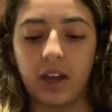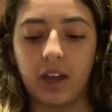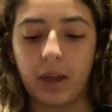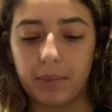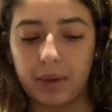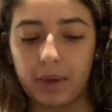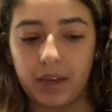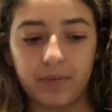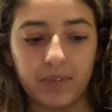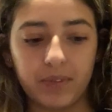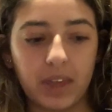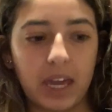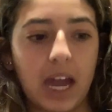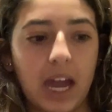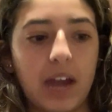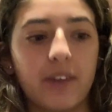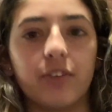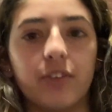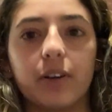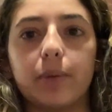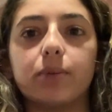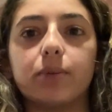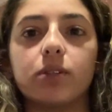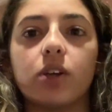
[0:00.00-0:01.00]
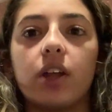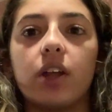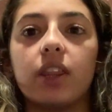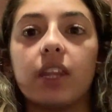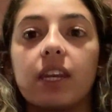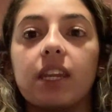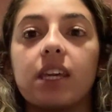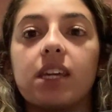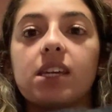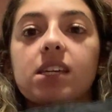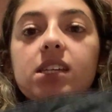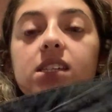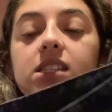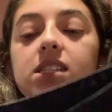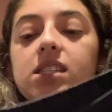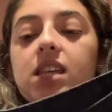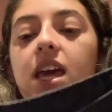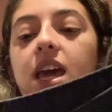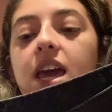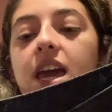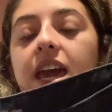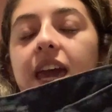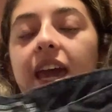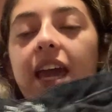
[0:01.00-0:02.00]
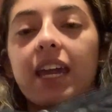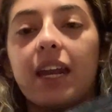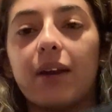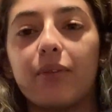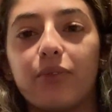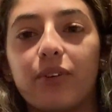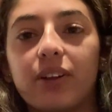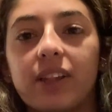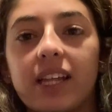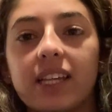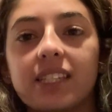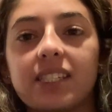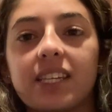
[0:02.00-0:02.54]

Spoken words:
I mean, they have rips on the knees. and I'm really